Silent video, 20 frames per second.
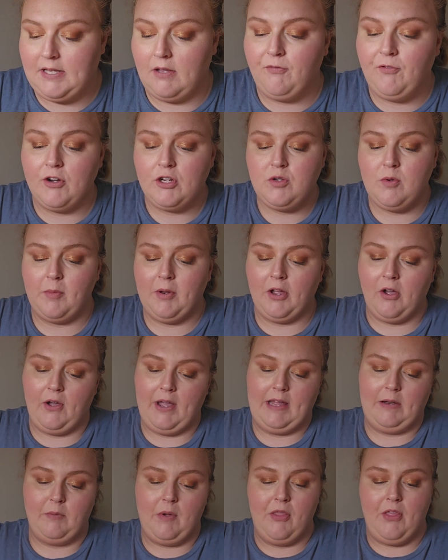The first one i go
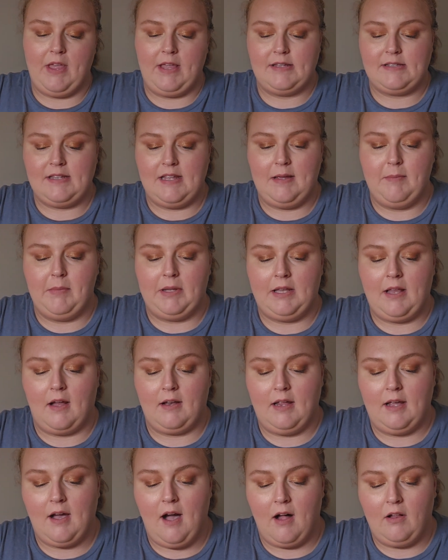in with is the
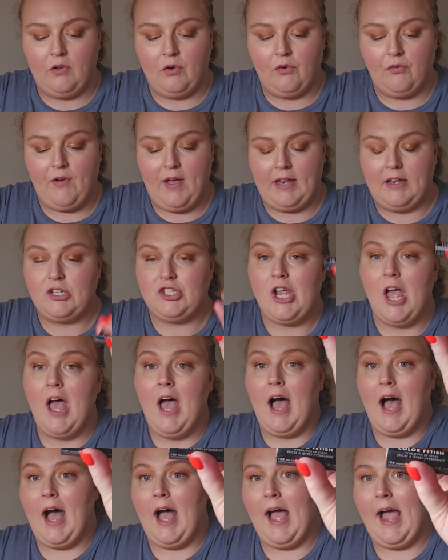Milani Color Fetish
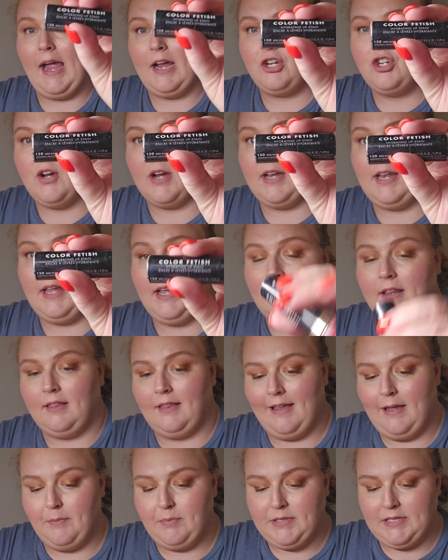Hydrating
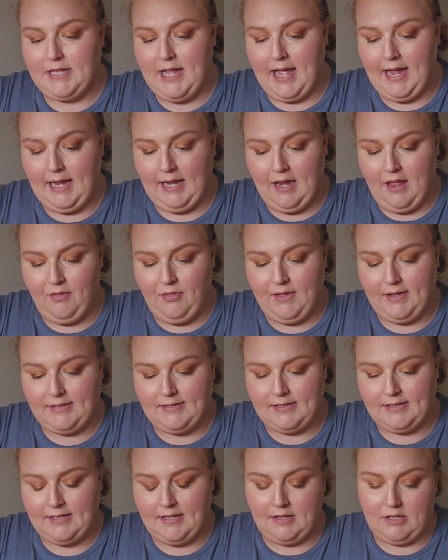Lip Stain.
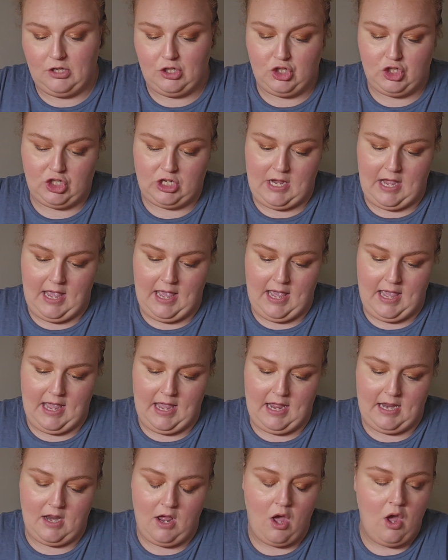This is in the
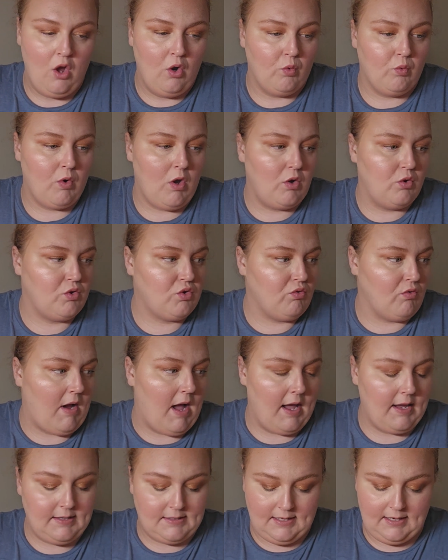shade Rose
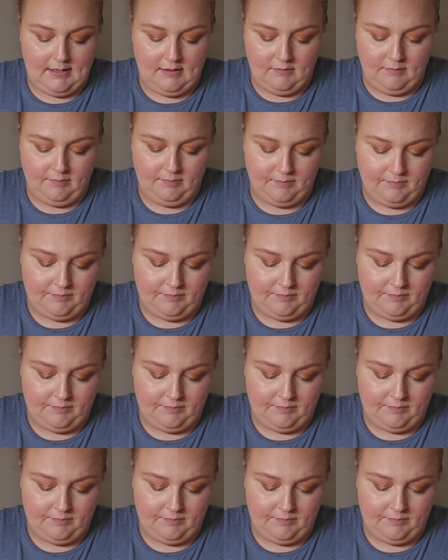Rising.